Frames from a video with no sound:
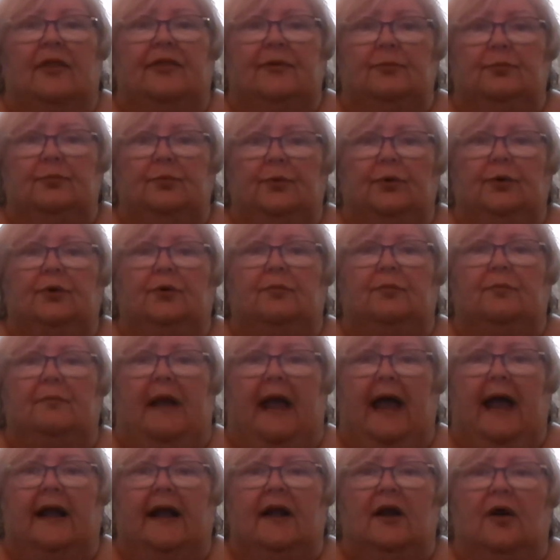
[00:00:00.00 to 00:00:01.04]
The room
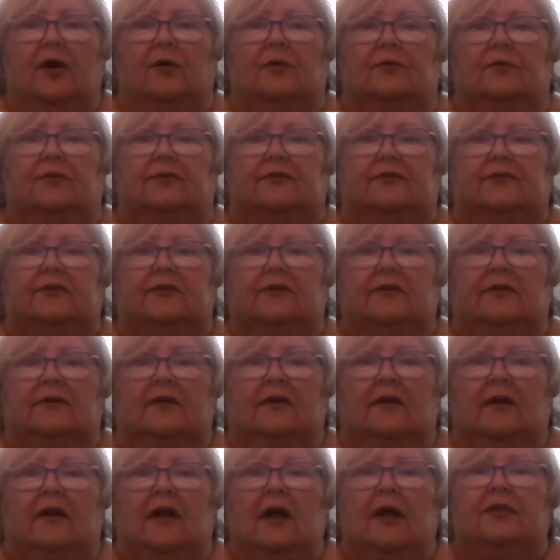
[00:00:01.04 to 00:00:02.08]
echoes.
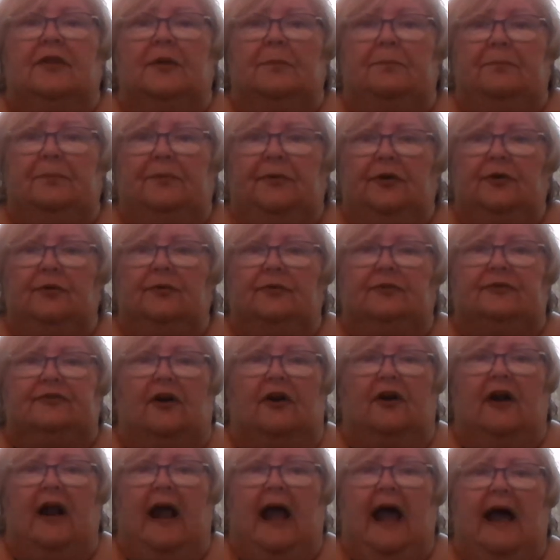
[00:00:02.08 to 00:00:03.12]
The pews
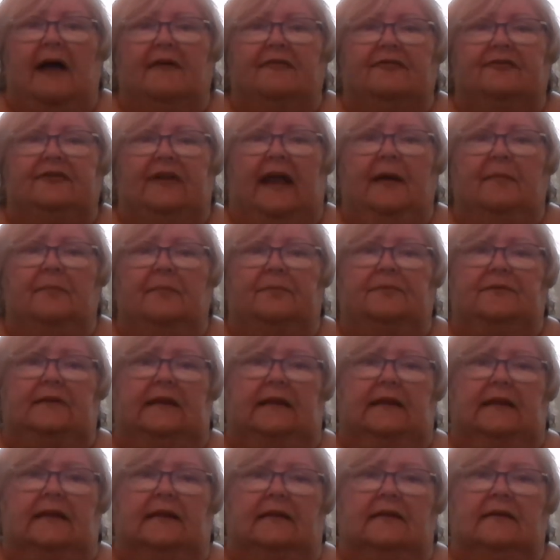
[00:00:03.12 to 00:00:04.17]
are half
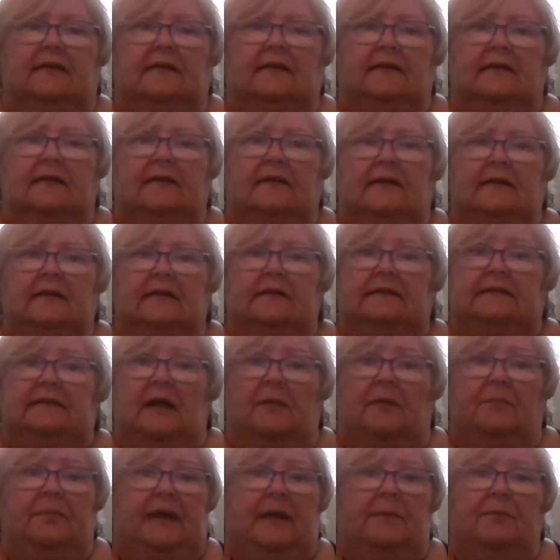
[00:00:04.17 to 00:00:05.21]
empty.
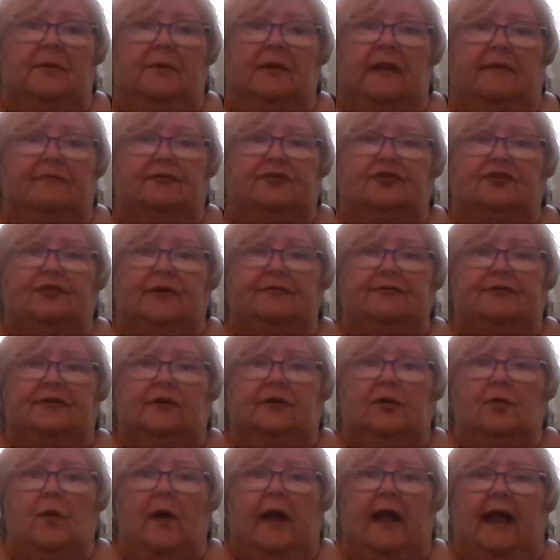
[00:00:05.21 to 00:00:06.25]
Some people have drifted
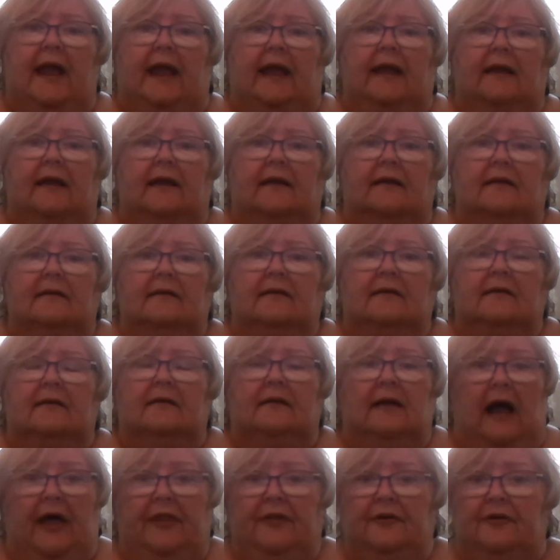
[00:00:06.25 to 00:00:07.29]
away.
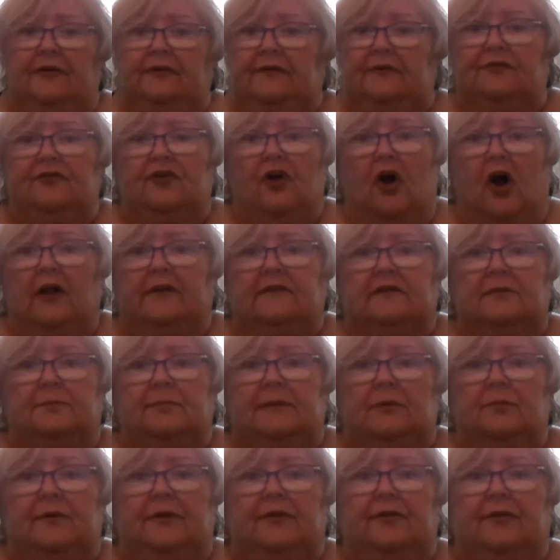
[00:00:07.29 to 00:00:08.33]
Others have gone to
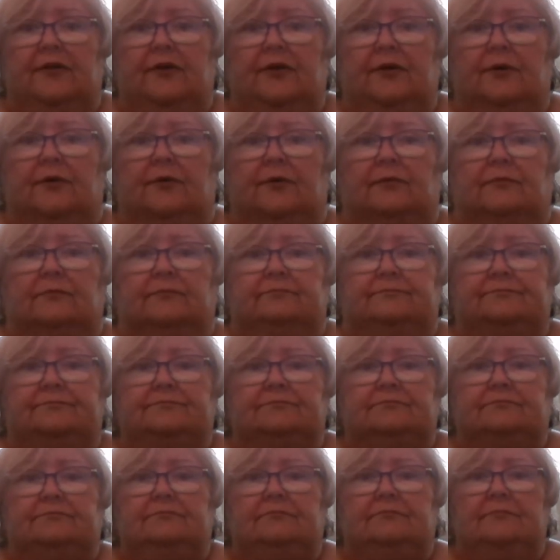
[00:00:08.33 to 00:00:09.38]
be with you.
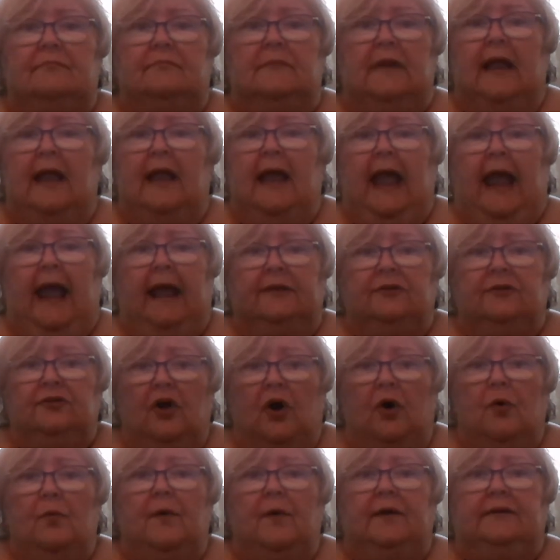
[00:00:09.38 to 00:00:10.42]
And
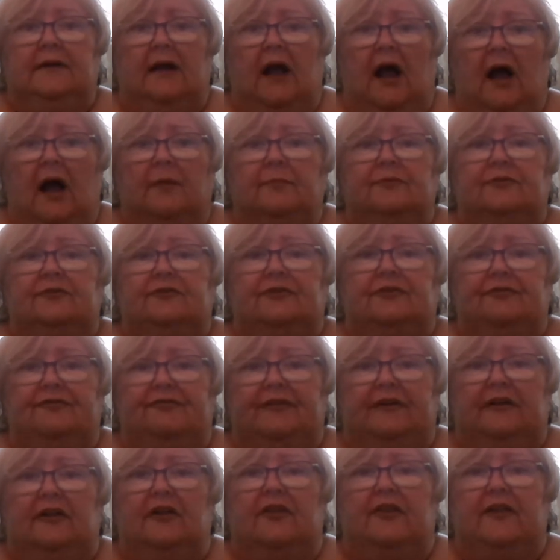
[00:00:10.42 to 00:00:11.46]
no one comes to
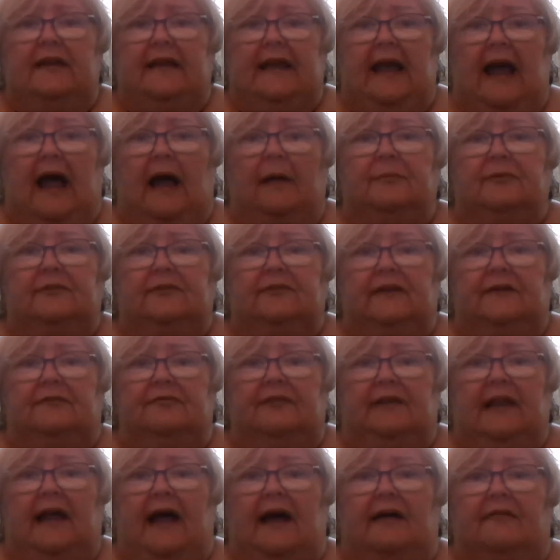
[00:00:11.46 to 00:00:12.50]
fill the gaps they've
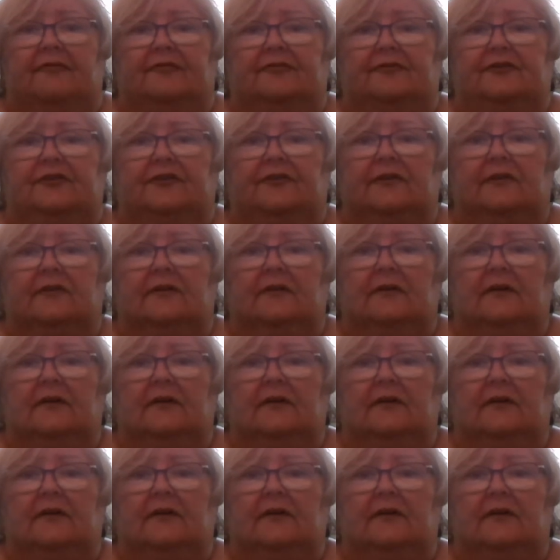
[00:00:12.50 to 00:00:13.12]
left.